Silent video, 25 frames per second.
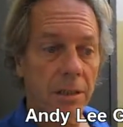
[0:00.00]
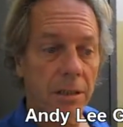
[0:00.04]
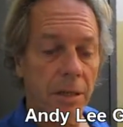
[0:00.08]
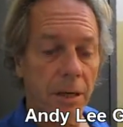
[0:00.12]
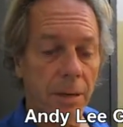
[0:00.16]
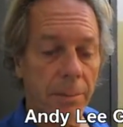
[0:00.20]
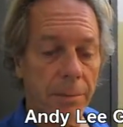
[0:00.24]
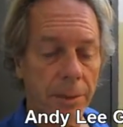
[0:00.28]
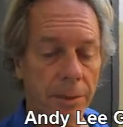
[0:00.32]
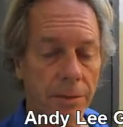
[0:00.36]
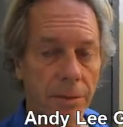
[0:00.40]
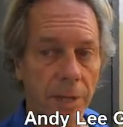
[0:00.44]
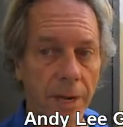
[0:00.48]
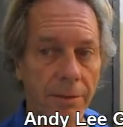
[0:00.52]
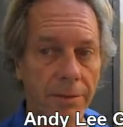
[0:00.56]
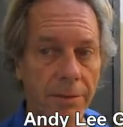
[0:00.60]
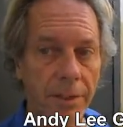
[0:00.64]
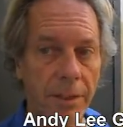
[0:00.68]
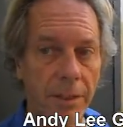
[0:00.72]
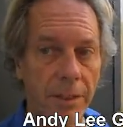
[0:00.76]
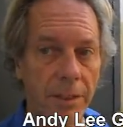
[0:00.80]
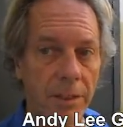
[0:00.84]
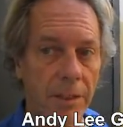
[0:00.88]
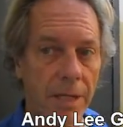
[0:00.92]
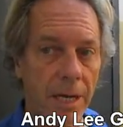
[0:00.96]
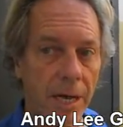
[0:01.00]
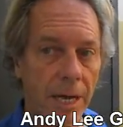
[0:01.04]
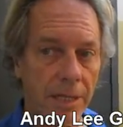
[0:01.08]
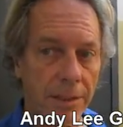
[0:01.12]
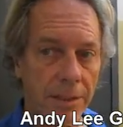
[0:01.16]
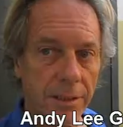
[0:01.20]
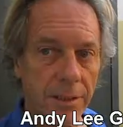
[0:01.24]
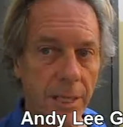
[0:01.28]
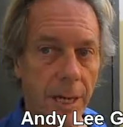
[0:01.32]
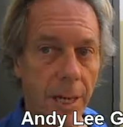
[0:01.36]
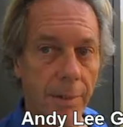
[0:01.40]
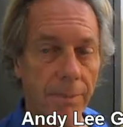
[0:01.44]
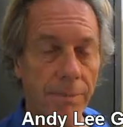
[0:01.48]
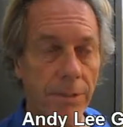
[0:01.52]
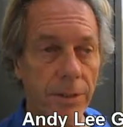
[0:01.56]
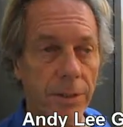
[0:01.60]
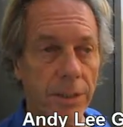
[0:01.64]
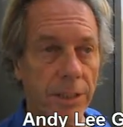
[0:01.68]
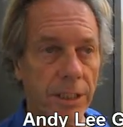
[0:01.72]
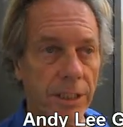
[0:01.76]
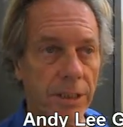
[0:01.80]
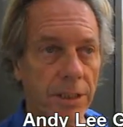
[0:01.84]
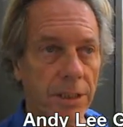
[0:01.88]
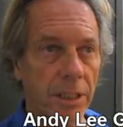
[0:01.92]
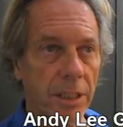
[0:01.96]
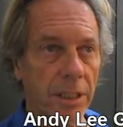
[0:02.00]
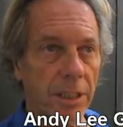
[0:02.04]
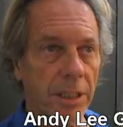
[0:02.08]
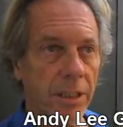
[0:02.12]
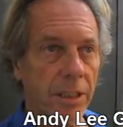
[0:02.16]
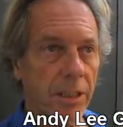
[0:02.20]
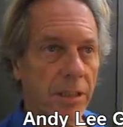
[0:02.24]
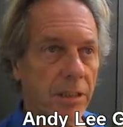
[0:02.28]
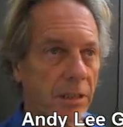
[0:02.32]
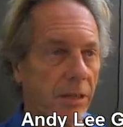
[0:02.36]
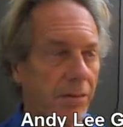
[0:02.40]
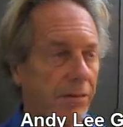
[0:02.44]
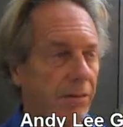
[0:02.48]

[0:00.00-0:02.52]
I've been traveling nonstop for 16 years.